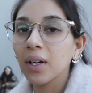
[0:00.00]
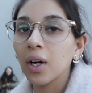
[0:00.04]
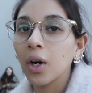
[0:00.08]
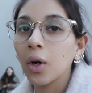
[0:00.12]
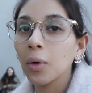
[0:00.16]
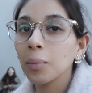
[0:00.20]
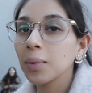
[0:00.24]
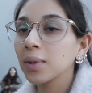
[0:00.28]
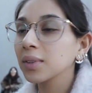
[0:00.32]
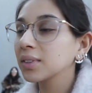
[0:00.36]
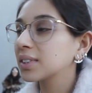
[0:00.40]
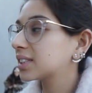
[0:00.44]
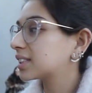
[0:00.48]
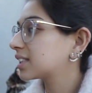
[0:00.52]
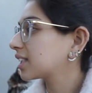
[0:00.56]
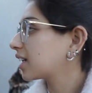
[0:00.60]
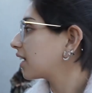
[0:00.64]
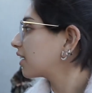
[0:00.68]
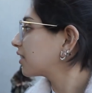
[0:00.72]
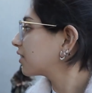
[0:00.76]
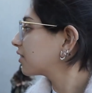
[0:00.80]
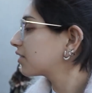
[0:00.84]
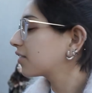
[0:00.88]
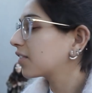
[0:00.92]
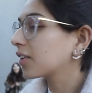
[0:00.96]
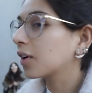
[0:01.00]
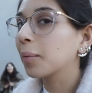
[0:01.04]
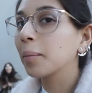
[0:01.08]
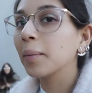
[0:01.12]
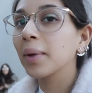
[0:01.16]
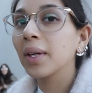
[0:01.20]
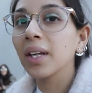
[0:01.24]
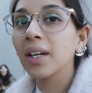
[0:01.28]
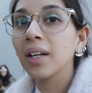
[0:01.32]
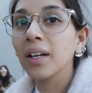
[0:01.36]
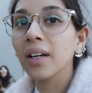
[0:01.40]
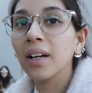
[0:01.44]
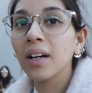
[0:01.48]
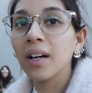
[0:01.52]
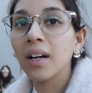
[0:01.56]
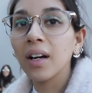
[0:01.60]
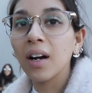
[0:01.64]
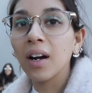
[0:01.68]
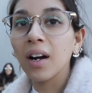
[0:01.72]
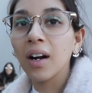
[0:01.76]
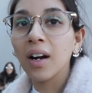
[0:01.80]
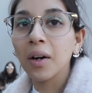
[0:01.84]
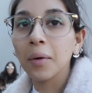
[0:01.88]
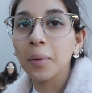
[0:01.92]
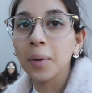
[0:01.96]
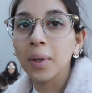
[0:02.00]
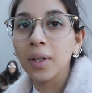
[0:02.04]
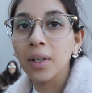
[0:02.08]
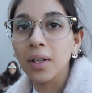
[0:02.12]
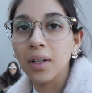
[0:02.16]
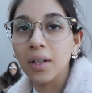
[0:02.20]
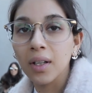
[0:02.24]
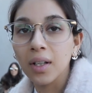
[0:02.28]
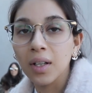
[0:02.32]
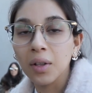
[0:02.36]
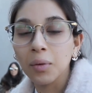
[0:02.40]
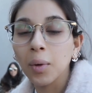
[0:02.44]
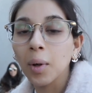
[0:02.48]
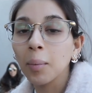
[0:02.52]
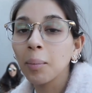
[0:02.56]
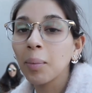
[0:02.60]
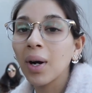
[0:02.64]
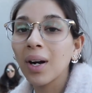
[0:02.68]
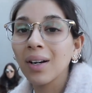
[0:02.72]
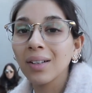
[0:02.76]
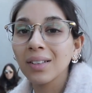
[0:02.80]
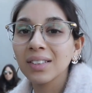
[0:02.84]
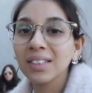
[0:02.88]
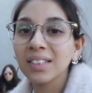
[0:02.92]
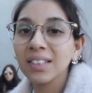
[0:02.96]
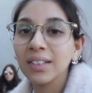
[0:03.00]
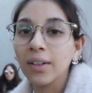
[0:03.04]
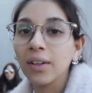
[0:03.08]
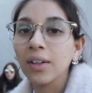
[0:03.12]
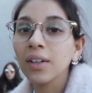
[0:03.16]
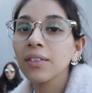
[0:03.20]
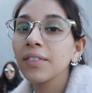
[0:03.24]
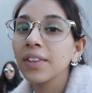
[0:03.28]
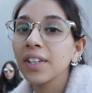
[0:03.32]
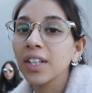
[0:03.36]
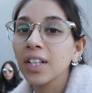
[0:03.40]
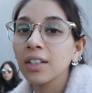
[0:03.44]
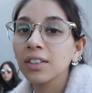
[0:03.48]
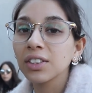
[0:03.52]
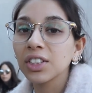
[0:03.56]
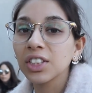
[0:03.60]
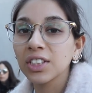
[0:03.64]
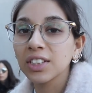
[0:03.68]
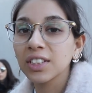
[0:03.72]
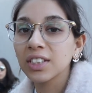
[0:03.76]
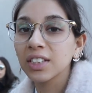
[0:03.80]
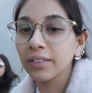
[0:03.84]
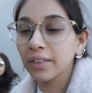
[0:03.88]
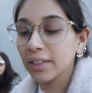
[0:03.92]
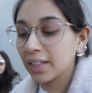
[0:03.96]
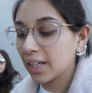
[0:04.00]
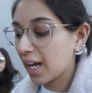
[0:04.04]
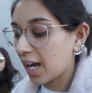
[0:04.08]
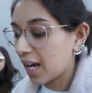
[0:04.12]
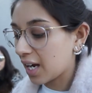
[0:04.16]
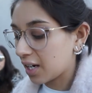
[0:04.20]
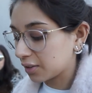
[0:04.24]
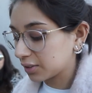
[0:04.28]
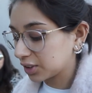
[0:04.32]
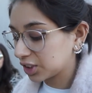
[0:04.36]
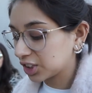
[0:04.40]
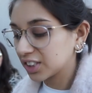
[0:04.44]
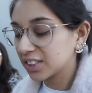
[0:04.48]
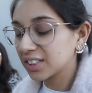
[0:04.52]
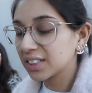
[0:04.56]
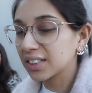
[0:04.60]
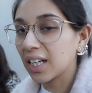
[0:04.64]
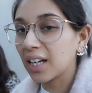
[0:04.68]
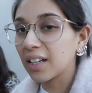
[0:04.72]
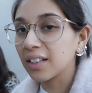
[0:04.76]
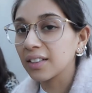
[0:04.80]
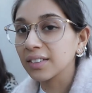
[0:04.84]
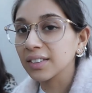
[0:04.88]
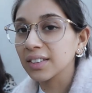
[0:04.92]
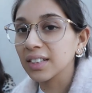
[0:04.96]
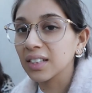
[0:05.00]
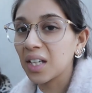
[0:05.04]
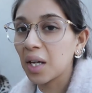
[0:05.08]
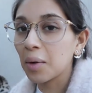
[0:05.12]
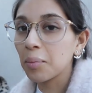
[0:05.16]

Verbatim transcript: are almost done filming our, well, Punk's look video. She's doing how she styles a